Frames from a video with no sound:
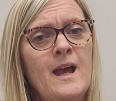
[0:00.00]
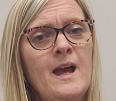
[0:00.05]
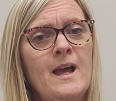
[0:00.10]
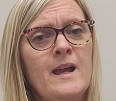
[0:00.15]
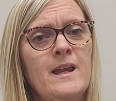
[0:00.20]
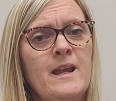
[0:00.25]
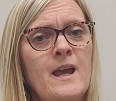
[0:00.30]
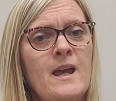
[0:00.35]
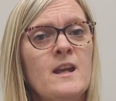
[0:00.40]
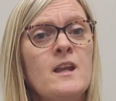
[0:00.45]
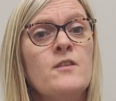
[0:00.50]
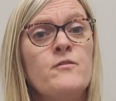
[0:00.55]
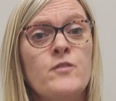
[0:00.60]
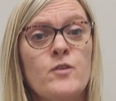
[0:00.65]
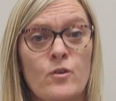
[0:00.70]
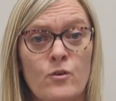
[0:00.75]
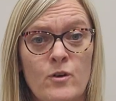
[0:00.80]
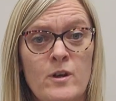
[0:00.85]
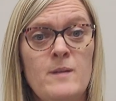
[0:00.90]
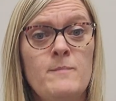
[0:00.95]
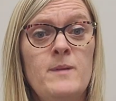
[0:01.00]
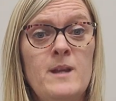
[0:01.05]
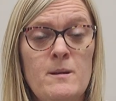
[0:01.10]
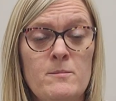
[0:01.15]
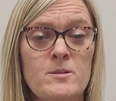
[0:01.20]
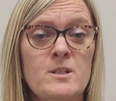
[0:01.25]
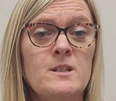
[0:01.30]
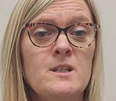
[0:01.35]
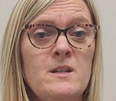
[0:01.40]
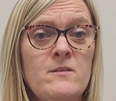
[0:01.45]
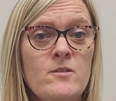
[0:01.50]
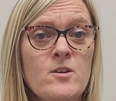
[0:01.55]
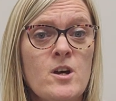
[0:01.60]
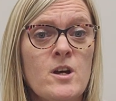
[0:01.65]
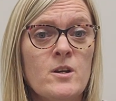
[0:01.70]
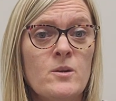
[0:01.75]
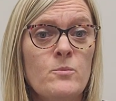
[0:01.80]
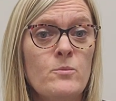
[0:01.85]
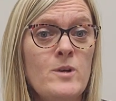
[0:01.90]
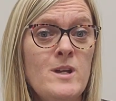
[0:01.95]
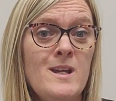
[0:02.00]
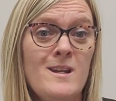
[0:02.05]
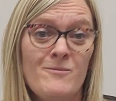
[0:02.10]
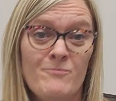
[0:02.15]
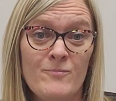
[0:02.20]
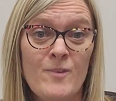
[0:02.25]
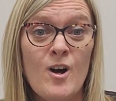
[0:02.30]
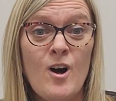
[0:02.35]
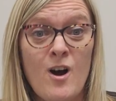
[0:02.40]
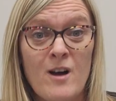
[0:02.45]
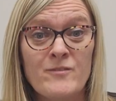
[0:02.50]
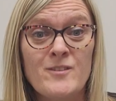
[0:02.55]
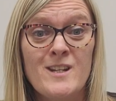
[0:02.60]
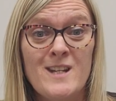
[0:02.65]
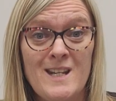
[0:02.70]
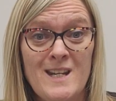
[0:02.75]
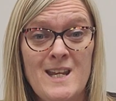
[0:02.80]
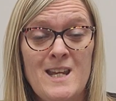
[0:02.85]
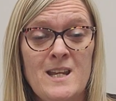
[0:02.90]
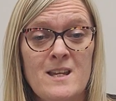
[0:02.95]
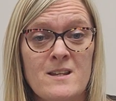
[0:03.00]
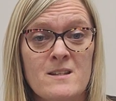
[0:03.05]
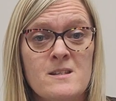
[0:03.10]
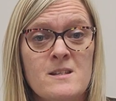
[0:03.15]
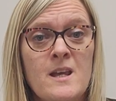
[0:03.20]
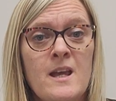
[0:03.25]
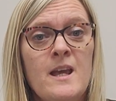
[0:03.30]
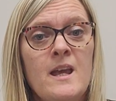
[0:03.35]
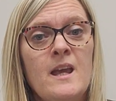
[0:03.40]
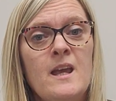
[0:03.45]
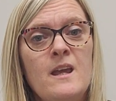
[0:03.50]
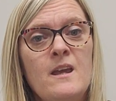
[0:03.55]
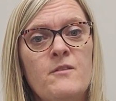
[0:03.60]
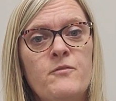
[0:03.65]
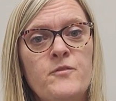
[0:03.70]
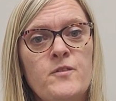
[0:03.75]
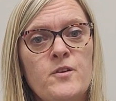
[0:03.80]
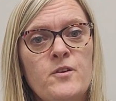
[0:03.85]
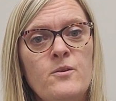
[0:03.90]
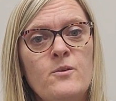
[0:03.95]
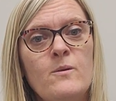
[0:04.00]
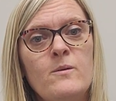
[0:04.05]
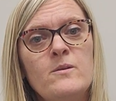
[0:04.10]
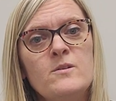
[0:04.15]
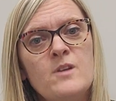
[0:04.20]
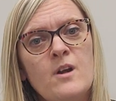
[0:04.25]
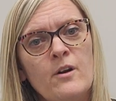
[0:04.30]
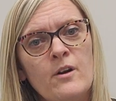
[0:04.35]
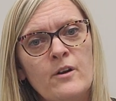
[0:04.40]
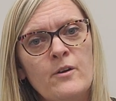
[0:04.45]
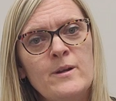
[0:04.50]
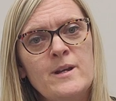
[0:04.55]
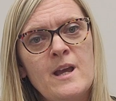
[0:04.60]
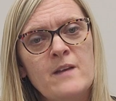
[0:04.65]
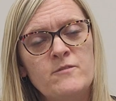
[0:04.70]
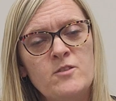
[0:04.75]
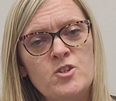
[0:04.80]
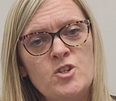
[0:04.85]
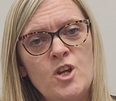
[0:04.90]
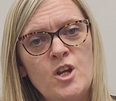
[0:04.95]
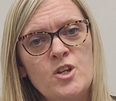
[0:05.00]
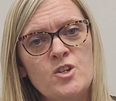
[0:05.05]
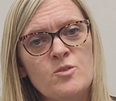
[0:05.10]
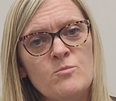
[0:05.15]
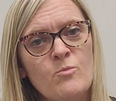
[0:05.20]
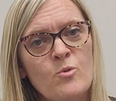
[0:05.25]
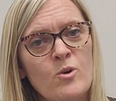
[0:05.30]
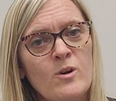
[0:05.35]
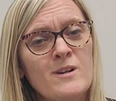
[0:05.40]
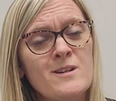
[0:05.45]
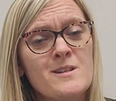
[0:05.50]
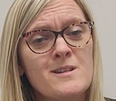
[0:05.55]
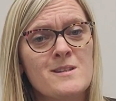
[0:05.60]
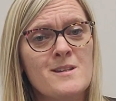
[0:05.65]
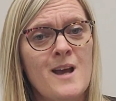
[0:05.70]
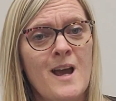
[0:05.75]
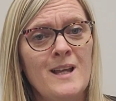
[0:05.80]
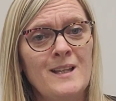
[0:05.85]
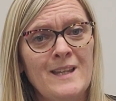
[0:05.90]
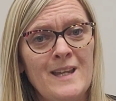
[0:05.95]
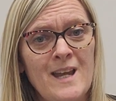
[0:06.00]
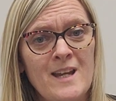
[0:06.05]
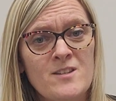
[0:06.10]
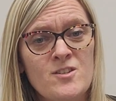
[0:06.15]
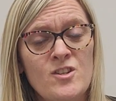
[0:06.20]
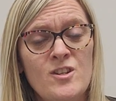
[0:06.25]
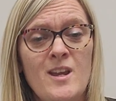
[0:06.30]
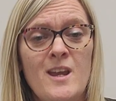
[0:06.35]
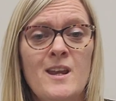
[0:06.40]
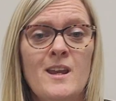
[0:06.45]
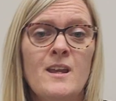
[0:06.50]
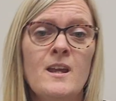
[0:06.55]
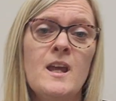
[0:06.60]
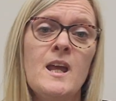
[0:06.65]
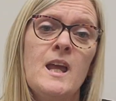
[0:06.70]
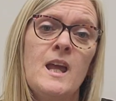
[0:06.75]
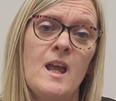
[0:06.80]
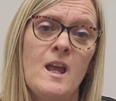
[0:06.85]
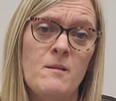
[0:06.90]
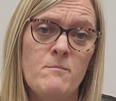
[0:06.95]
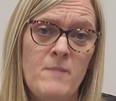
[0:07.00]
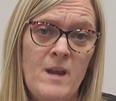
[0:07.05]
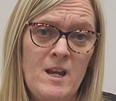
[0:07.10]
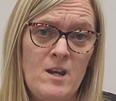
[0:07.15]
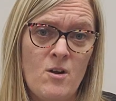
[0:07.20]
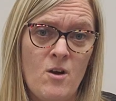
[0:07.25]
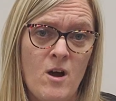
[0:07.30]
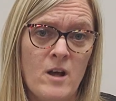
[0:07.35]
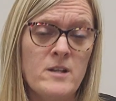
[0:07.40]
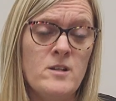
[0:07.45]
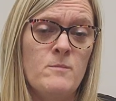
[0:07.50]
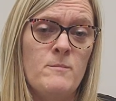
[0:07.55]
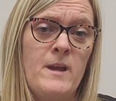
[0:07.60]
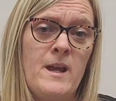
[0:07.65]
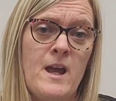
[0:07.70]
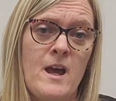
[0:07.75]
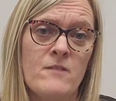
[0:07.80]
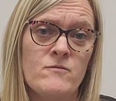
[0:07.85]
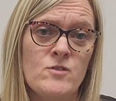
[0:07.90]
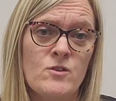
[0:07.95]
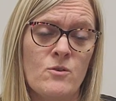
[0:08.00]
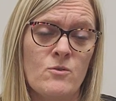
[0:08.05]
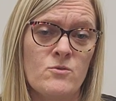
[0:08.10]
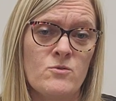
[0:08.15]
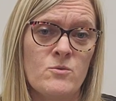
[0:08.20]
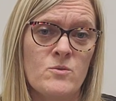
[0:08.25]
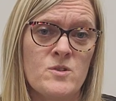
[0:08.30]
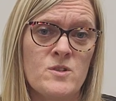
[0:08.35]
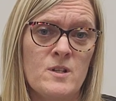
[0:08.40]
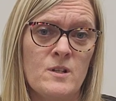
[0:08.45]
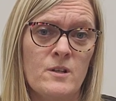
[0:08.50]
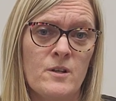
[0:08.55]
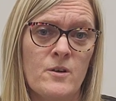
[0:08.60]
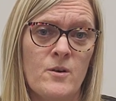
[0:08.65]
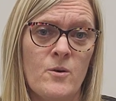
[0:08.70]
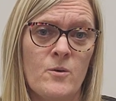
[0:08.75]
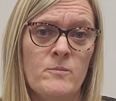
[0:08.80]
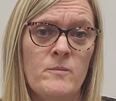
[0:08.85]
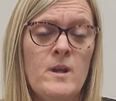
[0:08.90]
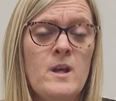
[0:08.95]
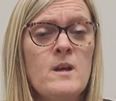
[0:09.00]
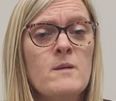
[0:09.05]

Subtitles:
Again, if you're going to be able to leave it on a week, often it is. If you are going to have to change it more because it's highly exudating, it may not, and you may have to go to a silicone.